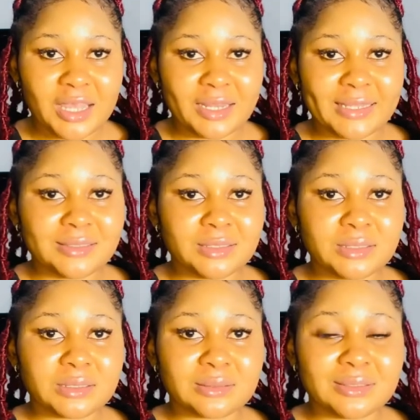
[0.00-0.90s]
Like
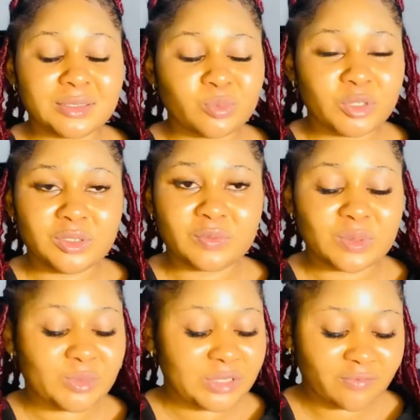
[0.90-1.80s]
this body
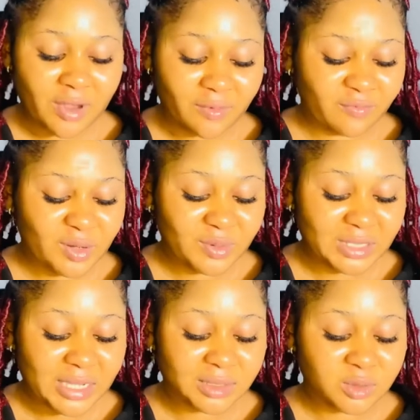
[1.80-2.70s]
cream is very, very nice.